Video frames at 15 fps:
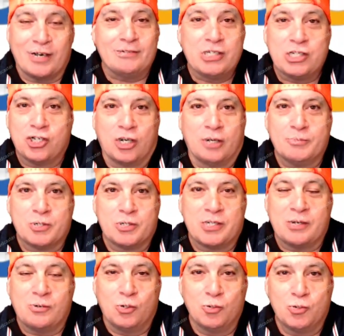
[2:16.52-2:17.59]
charity shops
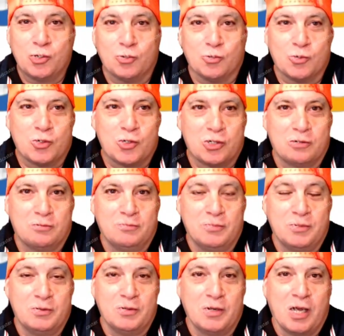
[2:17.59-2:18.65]
sell all sorts.
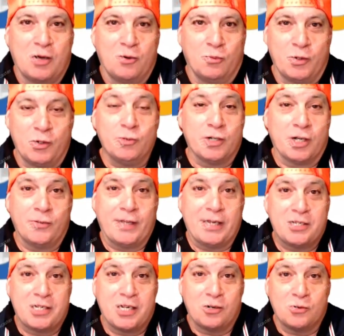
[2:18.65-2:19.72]
We all know
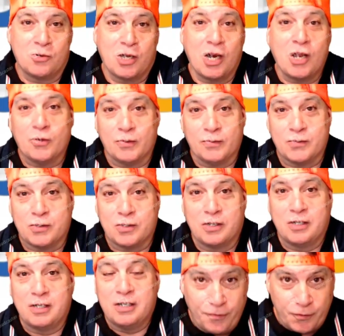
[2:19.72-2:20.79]
they sell
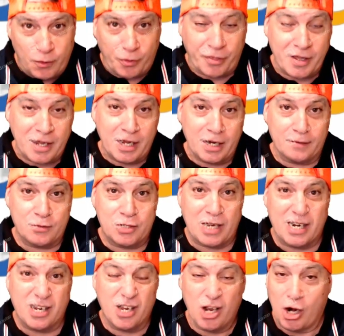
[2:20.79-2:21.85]
clothes. If you're thinking of
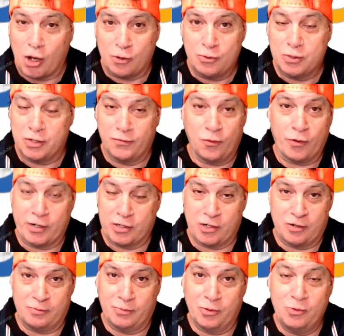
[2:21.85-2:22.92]
selling clothes, for
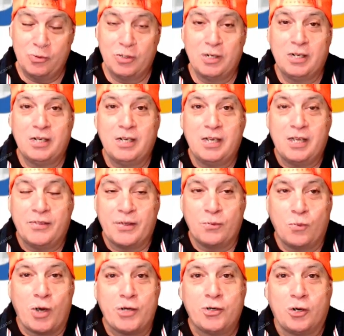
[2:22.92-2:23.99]
example,
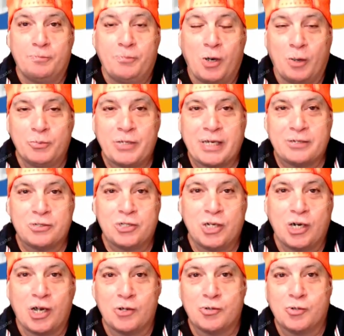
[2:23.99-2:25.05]
then why not pop down
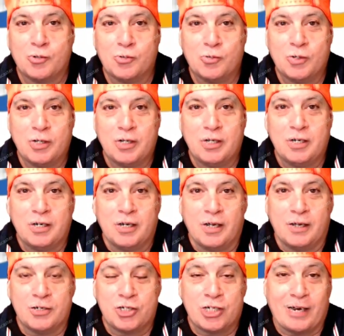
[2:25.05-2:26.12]
to your local
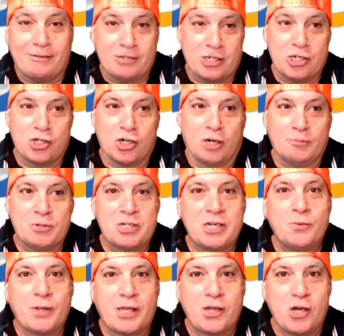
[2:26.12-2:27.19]
charity shop,
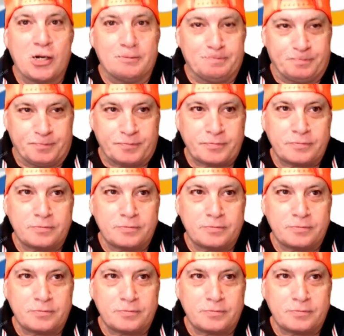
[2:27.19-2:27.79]
see what they got.